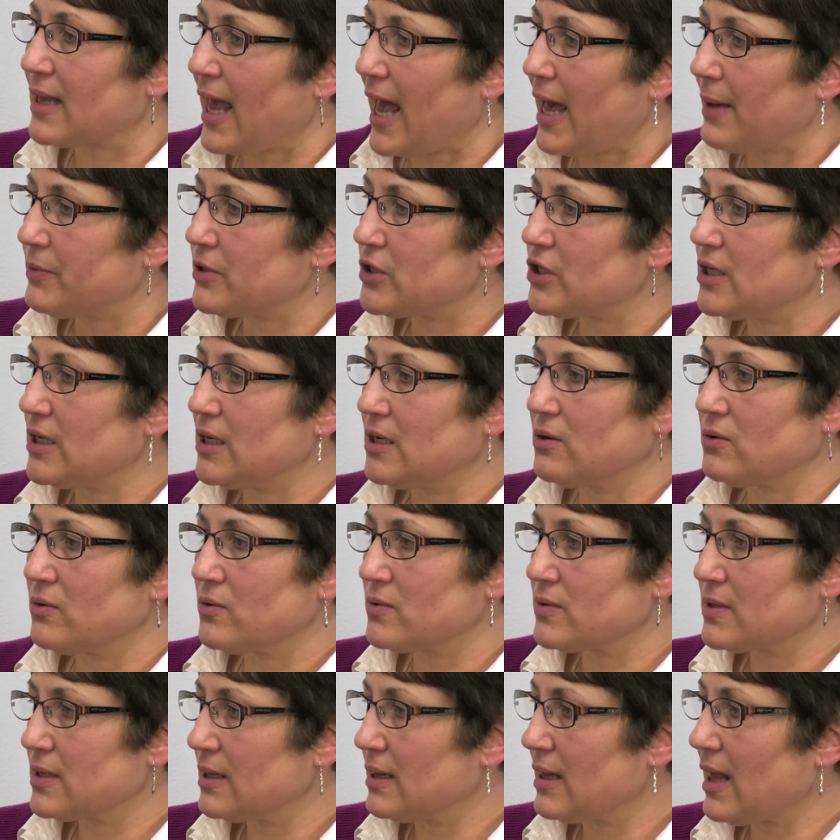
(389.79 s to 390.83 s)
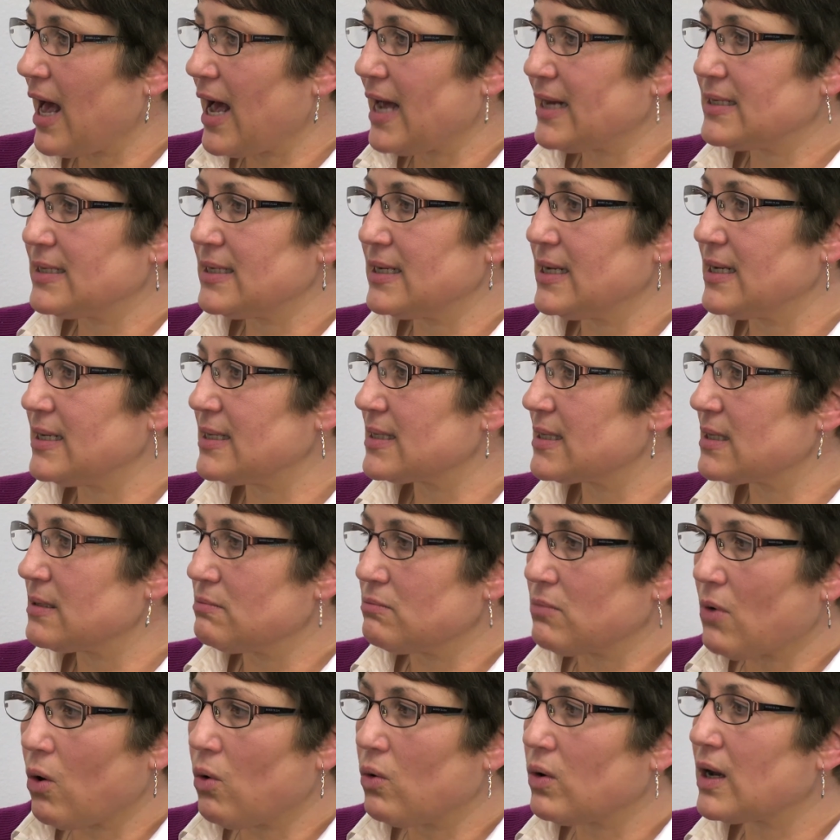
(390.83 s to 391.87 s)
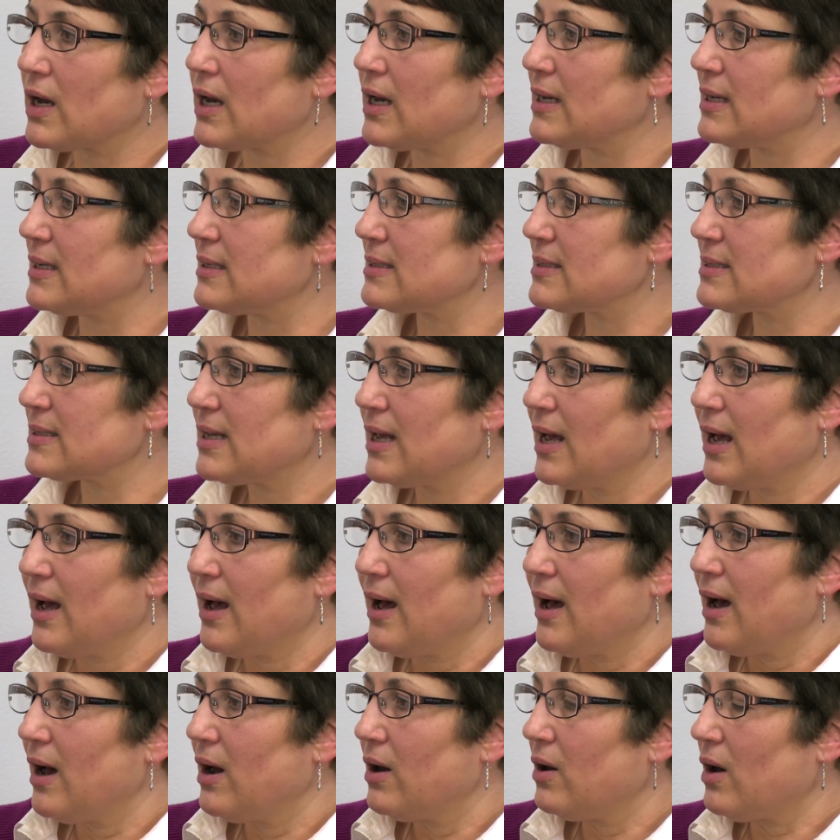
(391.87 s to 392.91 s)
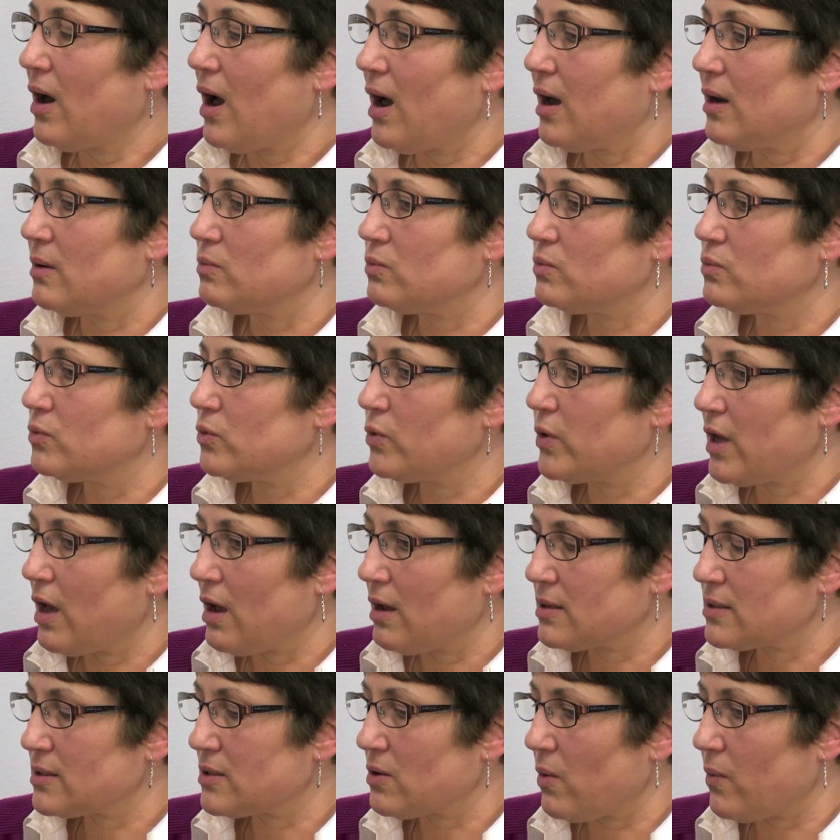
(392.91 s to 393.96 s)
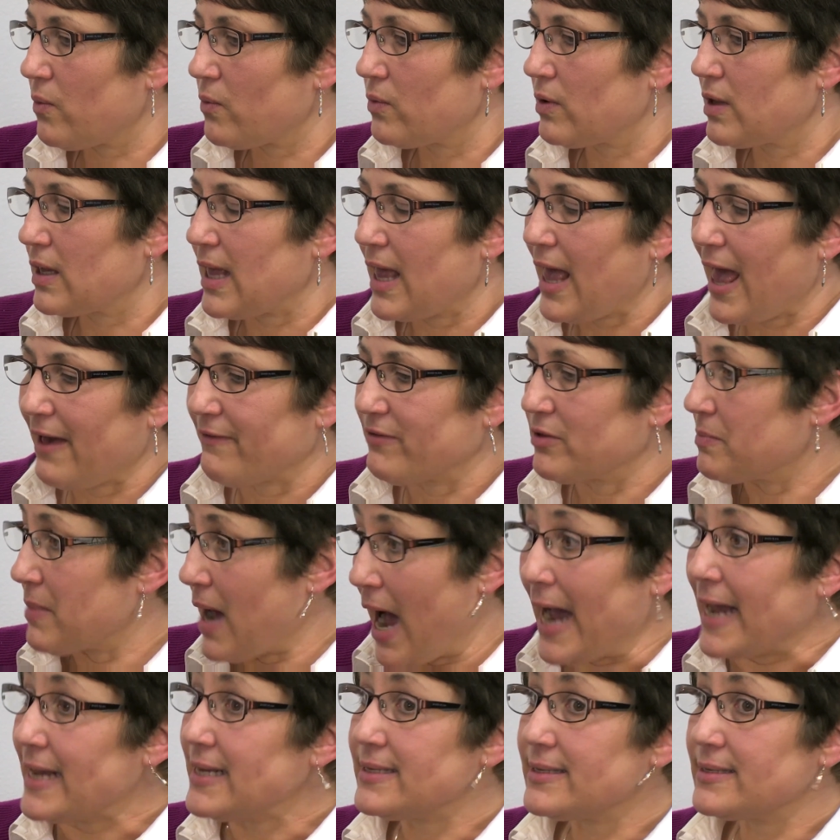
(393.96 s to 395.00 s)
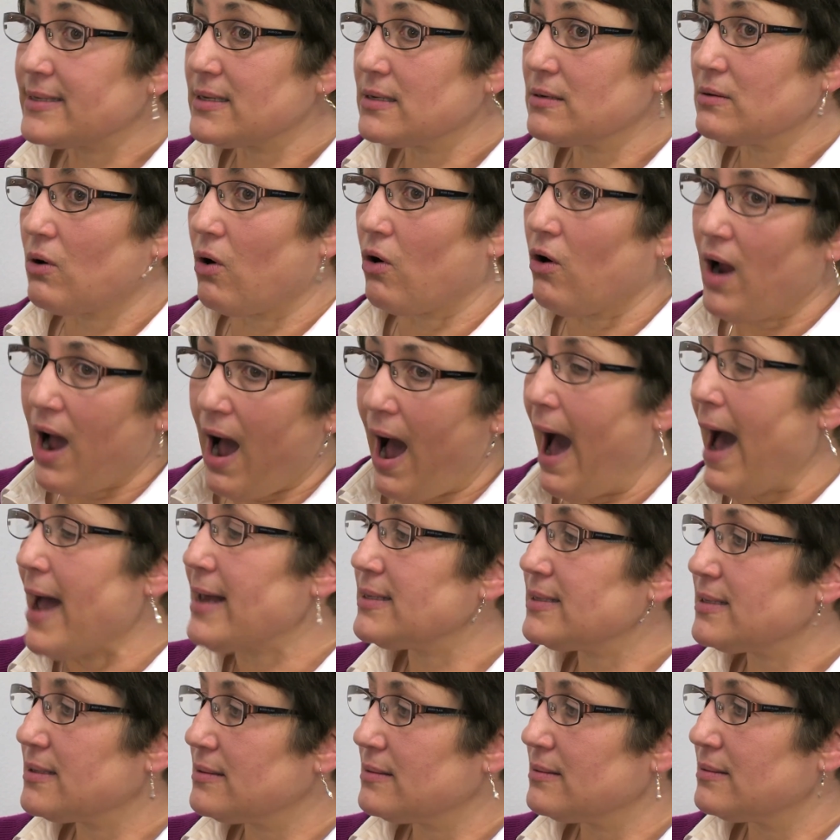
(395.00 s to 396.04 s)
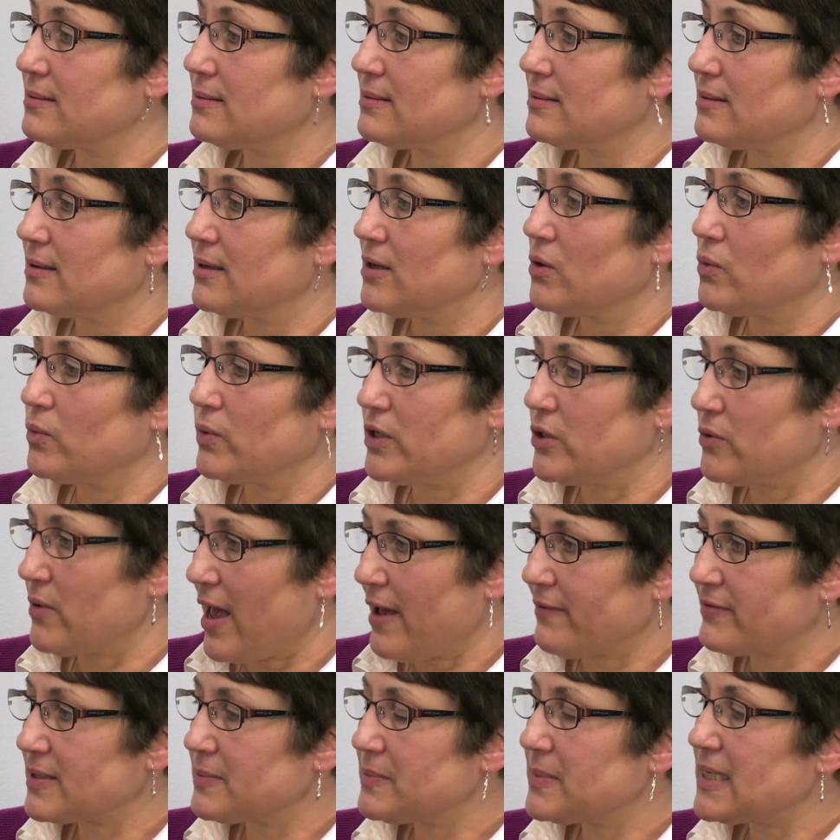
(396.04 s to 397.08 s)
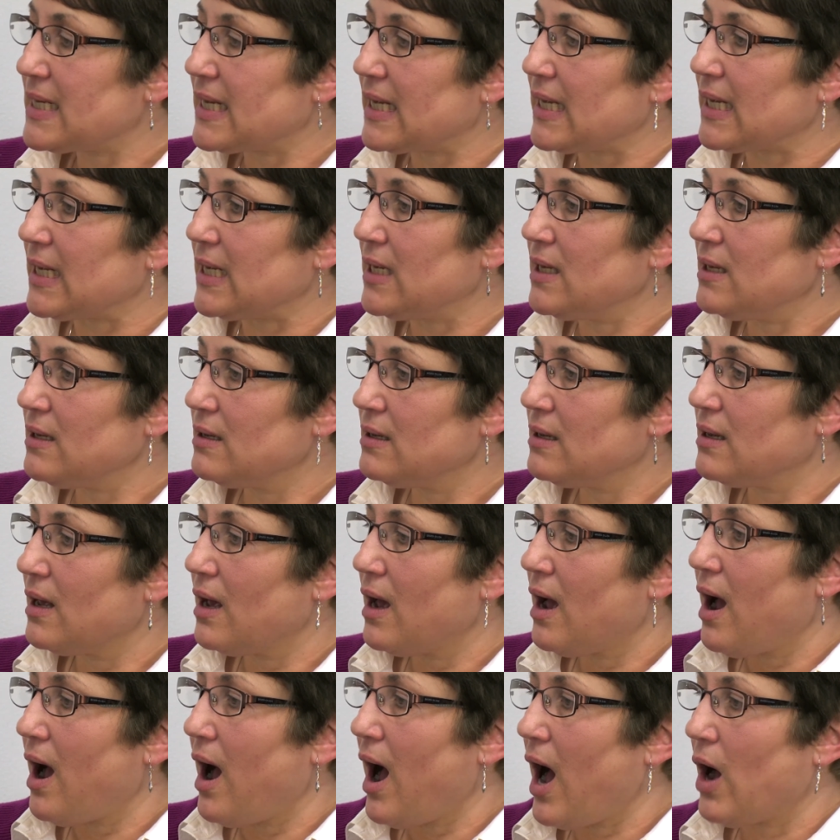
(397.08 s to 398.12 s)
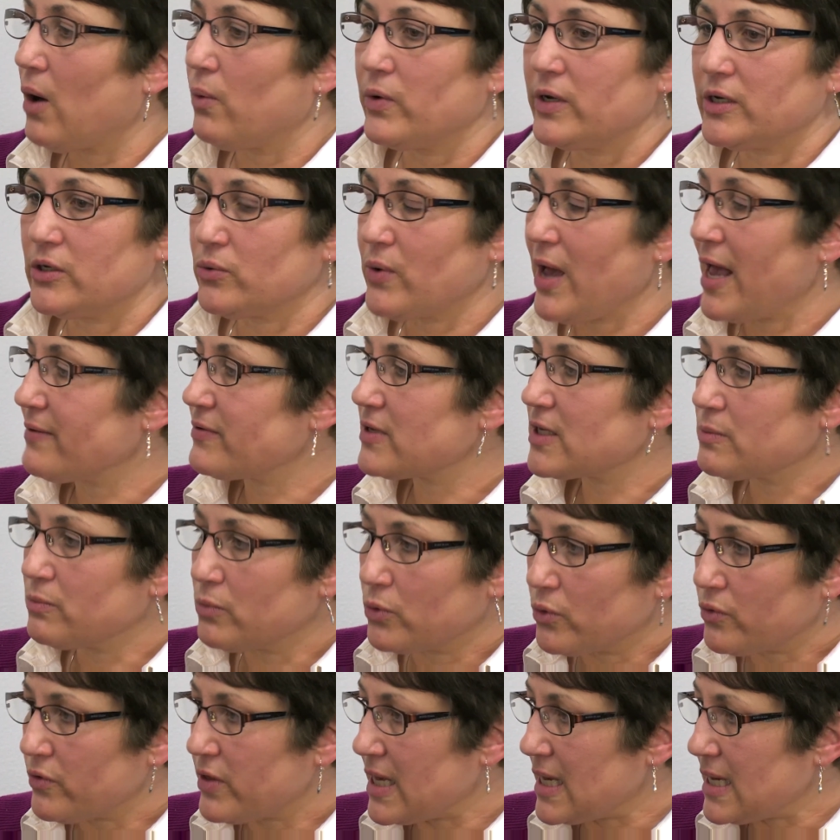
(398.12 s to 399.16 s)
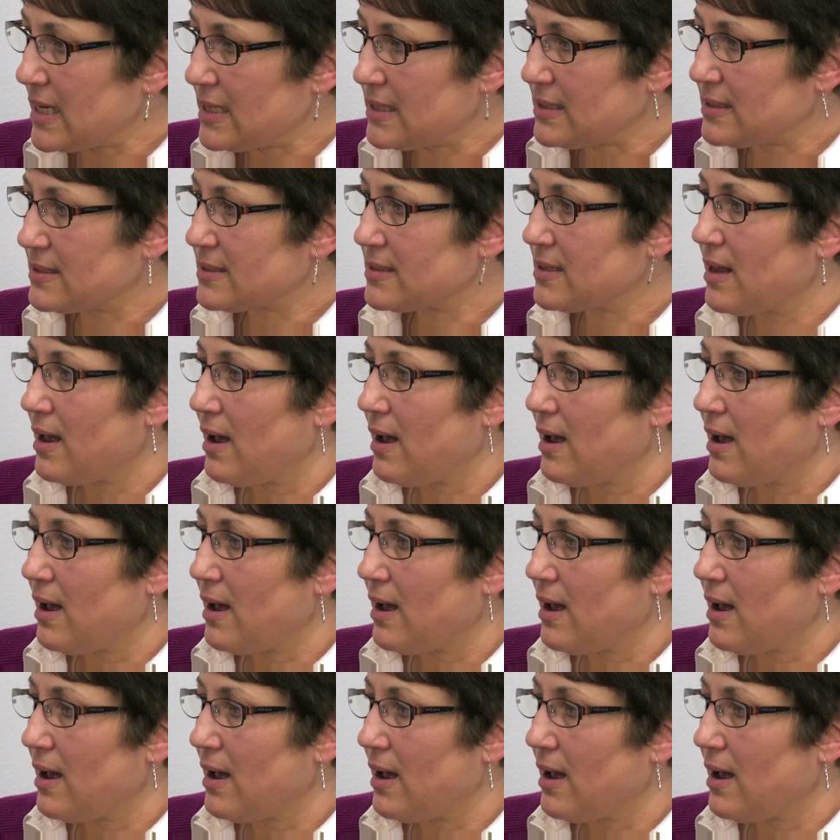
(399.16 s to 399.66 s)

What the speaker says: cappuccinos, the lattes, the mochas. We also have them iced or hot. We do have some tea. We do have smoothies.